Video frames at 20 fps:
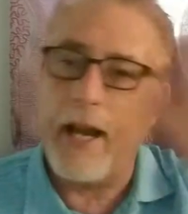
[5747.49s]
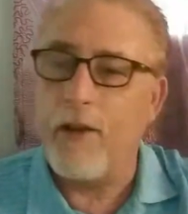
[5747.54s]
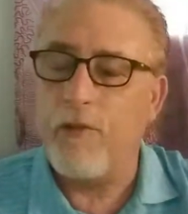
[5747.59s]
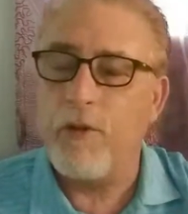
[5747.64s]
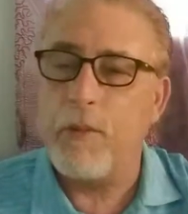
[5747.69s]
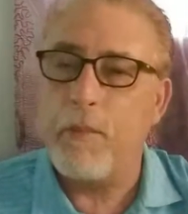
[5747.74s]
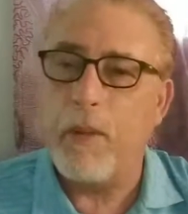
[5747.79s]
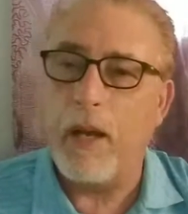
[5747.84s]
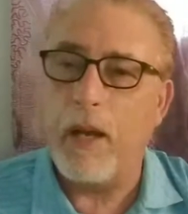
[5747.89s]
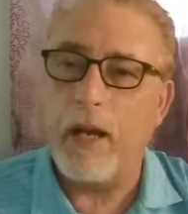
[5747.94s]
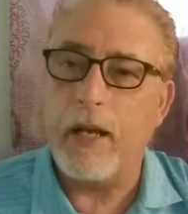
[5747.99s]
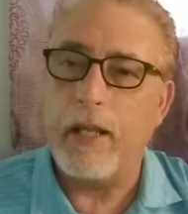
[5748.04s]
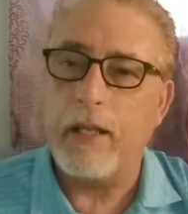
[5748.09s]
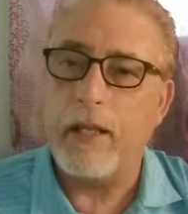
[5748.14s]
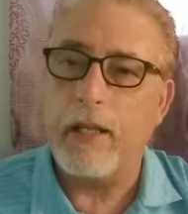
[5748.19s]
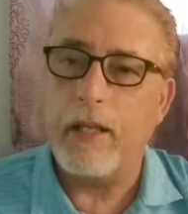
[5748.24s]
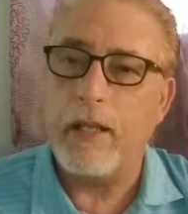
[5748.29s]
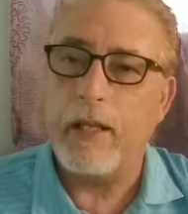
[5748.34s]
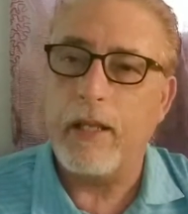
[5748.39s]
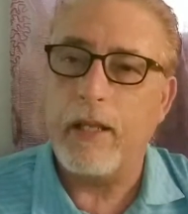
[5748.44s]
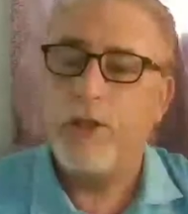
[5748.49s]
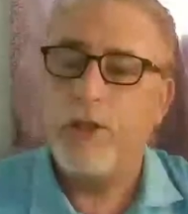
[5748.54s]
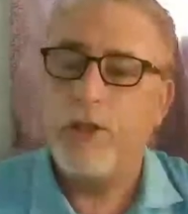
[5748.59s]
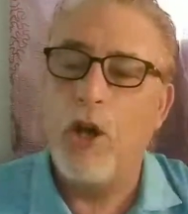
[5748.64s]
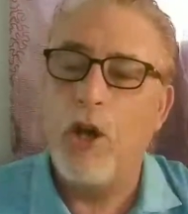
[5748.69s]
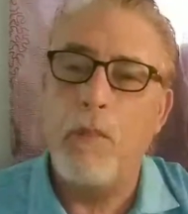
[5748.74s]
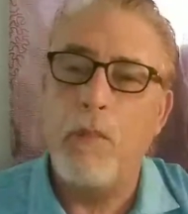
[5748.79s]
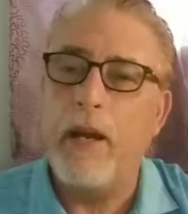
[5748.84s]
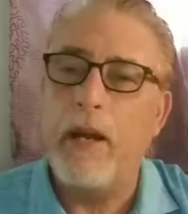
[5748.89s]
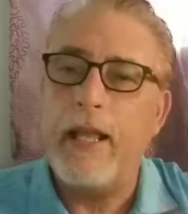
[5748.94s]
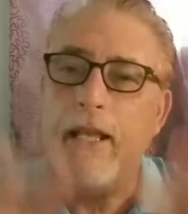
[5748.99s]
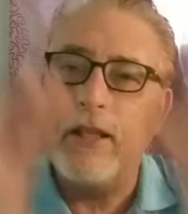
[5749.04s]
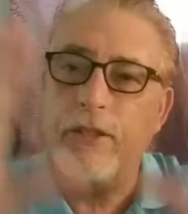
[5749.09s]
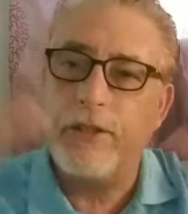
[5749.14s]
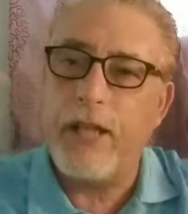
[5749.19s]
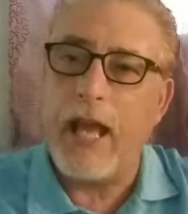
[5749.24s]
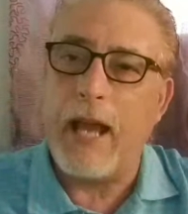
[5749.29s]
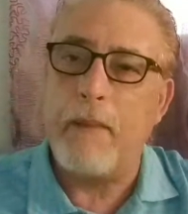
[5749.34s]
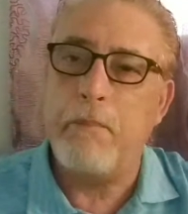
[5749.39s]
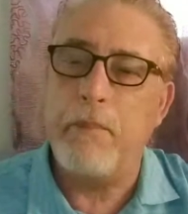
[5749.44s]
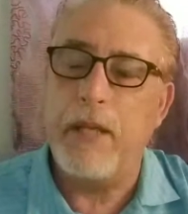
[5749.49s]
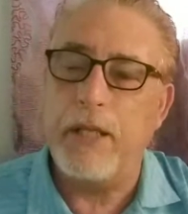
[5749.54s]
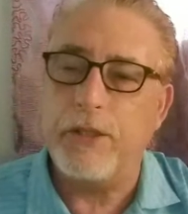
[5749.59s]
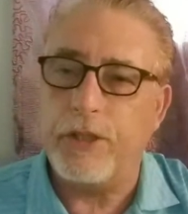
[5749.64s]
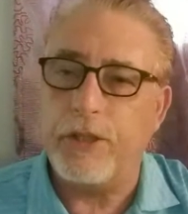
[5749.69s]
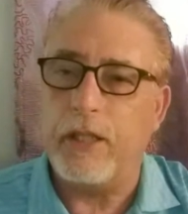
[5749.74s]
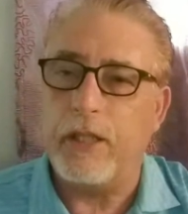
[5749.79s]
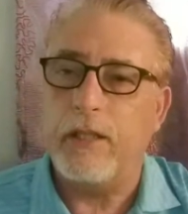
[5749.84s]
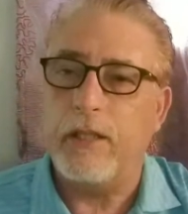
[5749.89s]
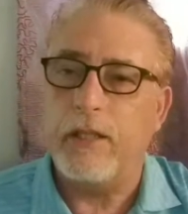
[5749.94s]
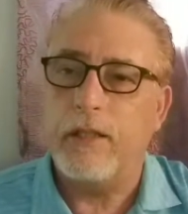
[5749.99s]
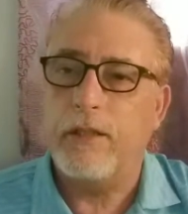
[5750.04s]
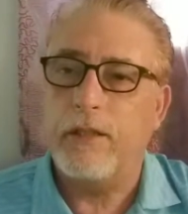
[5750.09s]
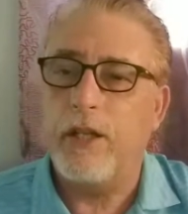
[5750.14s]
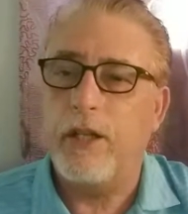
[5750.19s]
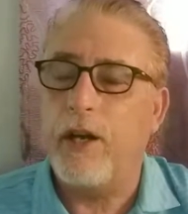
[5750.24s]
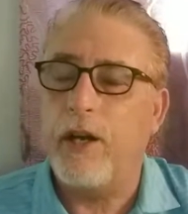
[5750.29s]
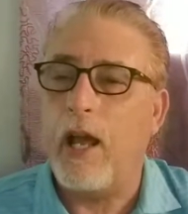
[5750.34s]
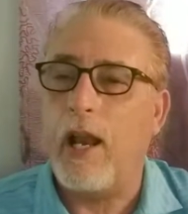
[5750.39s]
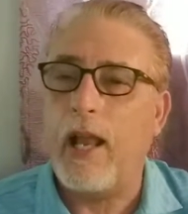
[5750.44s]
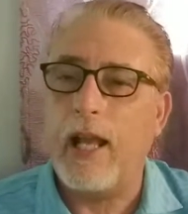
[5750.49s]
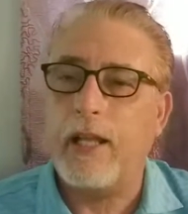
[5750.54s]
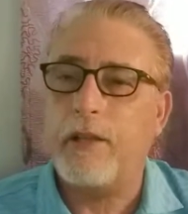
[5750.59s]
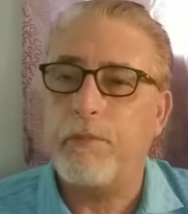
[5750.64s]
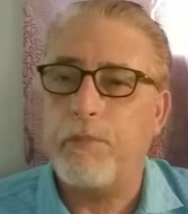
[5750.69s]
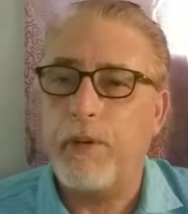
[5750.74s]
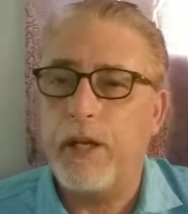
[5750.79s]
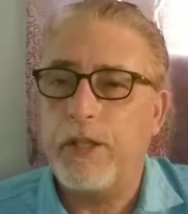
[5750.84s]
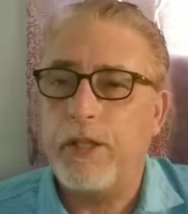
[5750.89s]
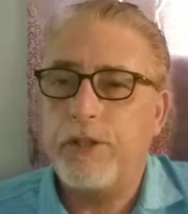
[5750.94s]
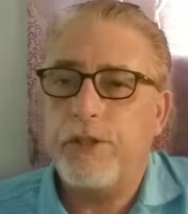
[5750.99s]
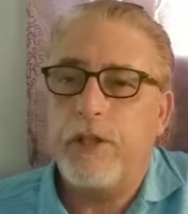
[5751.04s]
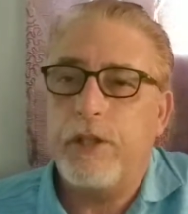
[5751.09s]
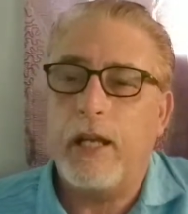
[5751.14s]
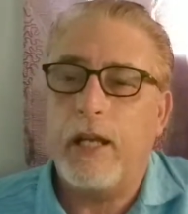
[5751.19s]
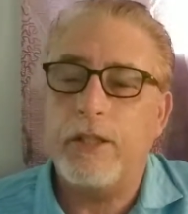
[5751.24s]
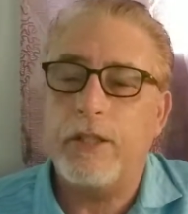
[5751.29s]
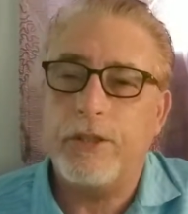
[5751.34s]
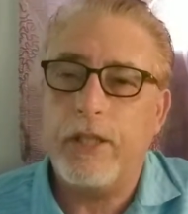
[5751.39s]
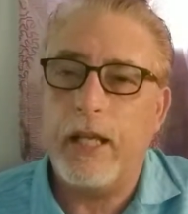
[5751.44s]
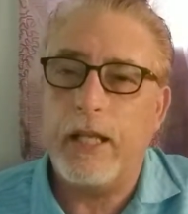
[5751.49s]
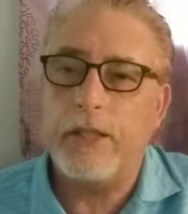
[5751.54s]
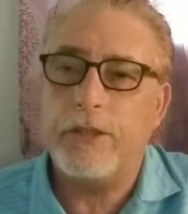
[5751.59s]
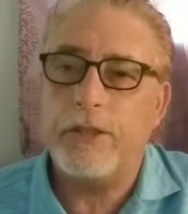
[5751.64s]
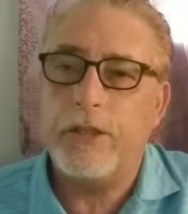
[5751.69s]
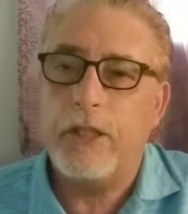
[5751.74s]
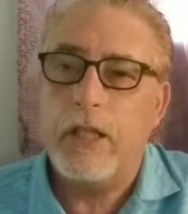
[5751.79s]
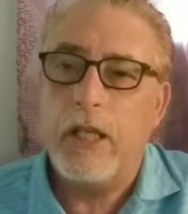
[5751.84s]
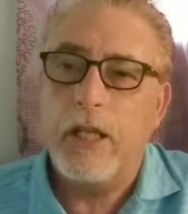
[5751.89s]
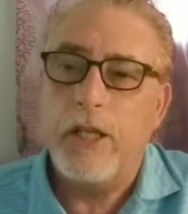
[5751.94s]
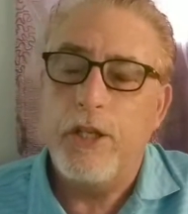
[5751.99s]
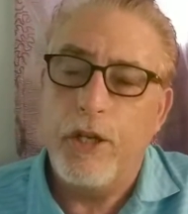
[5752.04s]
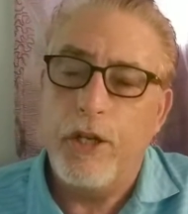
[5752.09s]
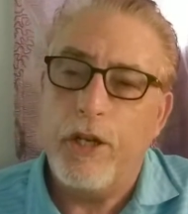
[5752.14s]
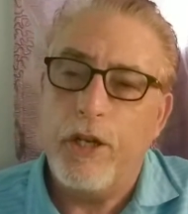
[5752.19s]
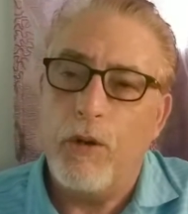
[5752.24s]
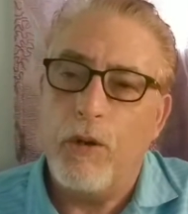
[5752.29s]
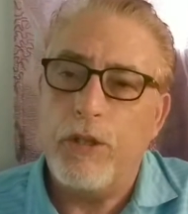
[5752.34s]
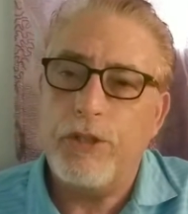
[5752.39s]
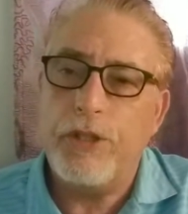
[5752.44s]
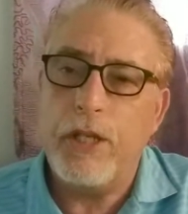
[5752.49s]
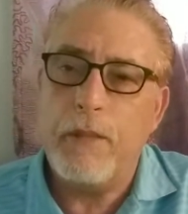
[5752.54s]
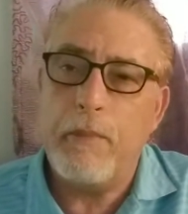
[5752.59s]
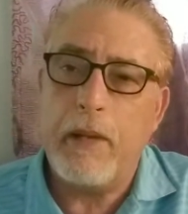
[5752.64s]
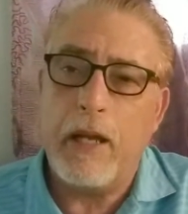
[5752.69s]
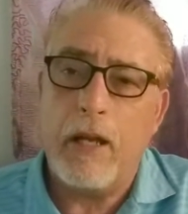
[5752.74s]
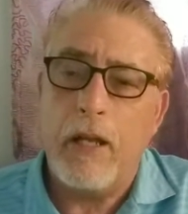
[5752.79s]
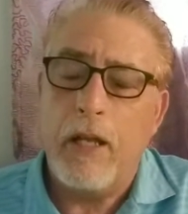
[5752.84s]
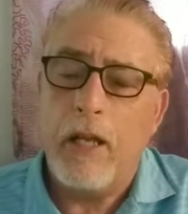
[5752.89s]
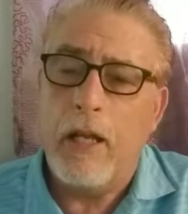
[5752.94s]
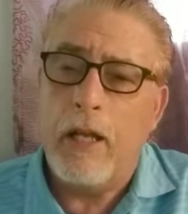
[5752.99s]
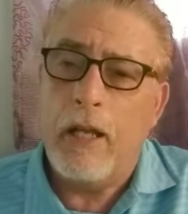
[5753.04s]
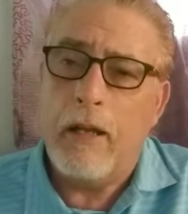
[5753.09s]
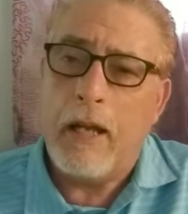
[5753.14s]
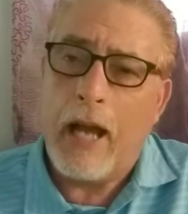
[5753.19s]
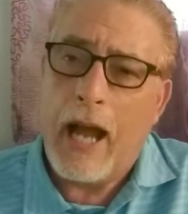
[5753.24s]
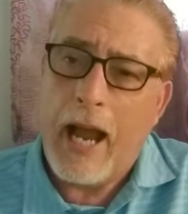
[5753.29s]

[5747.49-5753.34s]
You can talk to everybody. Nobody is that busy. They're not like the President of the United States. You can always email.